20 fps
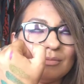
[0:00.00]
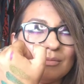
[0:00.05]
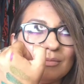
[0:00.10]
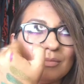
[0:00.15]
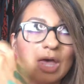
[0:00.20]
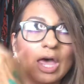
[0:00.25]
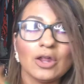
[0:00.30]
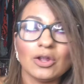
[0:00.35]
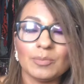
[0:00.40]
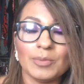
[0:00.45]

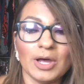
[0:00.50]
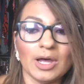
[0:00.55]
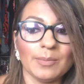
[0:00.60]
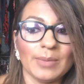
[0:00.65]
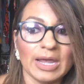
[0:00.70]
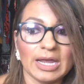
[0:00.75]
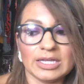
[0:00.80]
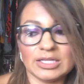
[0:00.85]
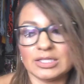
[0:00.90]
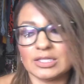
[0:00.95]
ColourPop
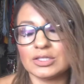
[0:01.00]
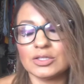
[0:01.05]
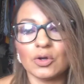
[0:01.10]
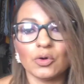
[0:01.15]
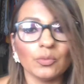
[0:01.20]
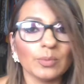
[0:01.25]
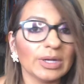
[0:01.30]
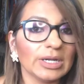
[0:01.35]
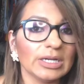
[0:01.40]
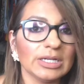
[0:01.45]
has so
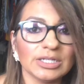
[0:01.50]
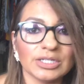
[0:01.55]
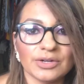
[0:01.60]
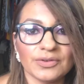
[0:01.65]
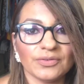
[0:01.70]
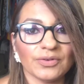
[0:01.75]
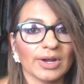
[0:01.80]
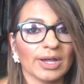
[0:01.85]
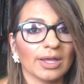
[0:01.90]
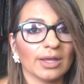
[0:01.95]
many
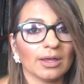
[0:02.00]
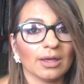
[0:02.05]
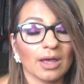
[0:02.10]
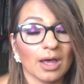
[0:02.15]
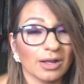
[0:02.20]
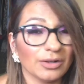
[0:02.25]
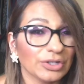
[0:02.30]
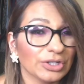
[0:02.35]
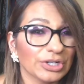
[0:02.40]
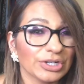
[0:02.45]
different
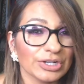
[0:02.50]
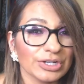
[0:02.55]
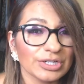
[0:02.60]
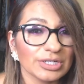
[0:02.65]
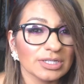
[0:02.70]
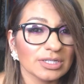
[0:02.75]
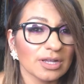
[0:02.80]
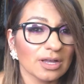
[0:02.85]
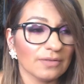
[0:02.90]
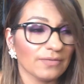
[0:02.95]

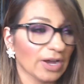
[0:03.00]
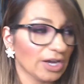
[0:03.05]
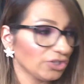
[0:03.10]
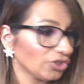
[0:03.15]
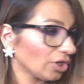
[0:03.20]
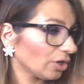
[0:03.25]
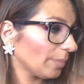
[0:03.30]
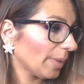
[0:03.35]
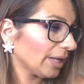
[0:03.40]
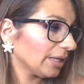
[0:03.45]
colors of
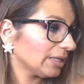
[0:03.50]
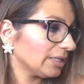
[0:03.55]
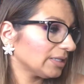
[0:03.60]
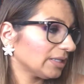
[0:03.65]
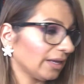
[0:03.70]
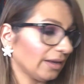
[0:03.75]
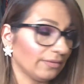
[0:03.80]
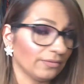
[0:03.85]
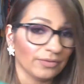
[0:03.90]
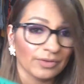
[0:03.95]
eyeshadow palettes. They
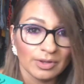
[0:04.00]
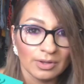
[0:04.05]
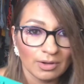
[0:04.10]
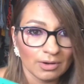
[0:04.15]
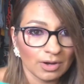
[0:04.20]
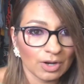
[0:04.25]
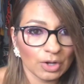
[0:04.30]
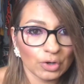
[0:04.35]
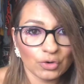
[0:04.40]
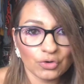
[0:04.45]
have
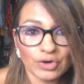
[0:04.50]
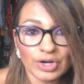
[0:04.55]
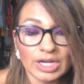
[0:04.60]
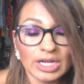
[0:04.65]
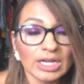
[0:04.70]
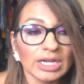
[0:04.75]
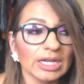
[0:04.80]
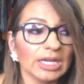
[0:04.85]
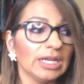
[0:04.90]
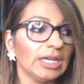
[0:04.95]

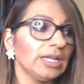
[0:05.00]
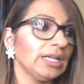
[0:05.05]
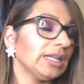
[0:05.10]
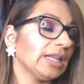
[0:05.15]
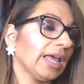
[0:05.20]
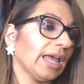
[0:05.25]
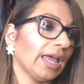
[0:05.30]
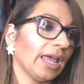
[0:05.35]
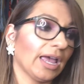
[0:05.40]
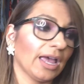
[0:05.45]
green,
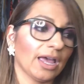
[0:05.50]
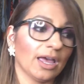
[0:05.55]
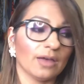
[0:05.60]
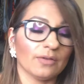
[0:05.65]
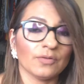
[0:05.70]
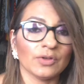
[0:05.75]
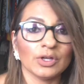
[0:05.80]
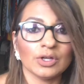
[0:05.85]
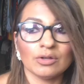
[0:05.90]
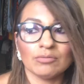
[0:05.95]
they have
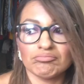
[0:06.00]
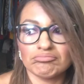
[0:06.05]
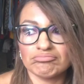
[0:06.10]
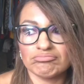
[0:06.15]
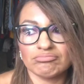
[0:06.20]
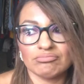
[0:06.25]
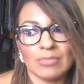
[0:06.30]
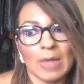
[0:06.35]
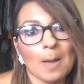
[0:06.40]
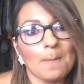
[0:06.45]

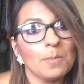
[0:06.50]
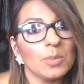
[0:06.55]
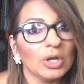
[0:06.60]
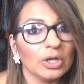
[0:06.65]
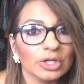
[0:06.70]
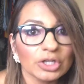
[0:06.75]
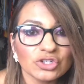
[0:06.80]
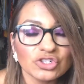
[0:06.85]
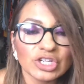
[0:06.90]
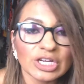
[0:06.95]
a
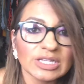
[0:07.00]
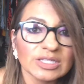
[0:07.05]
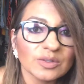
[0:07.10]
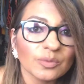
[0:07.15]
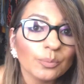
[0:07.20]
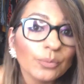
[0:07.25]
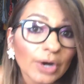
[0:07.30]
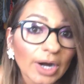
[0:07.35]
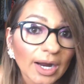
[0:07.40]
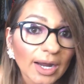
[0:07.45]
million shades of
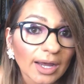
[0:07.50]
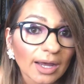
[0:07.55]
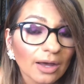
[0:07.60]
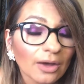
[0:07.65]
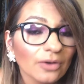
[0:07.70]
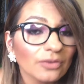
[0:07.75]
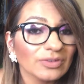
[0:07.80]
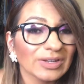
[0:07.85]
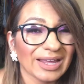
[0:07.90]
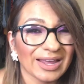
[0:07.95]

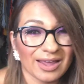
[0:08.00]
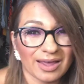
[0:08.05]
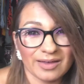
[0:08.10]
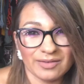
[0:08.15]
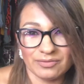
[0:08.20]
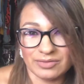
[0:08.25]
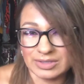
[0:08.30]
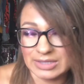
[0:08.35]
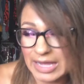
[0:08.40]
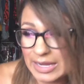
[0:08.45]
brown, they have
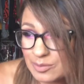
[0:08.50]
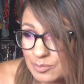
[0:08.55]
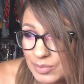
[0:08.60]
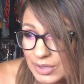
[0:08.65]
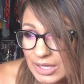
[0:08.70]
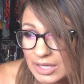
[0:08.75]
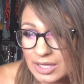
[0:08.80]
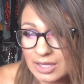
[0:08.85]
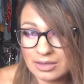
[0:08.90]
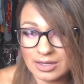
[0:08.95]
light
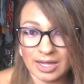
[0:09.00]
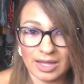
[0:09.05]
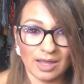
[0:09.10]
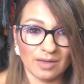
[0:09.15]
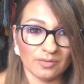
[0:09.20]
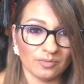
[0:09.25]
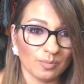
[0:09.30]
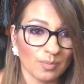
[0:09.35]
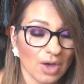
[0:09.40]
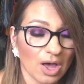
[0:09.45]
pink, they have
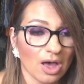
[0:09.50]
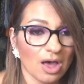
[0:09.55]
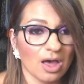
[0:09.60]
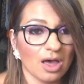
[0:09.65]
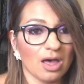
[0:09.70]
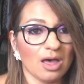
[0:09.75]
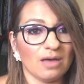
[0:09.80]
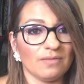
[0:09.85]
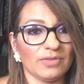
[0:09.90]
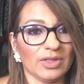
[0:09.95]

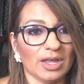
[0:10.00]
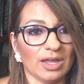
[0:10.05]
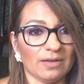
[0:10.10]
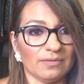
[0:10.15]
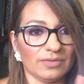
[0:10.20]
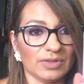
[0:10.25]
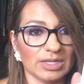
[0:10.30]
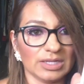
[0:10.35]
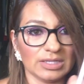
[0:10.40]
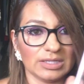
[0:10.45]
mauve, they have
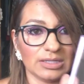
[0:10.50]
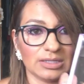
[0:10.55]
this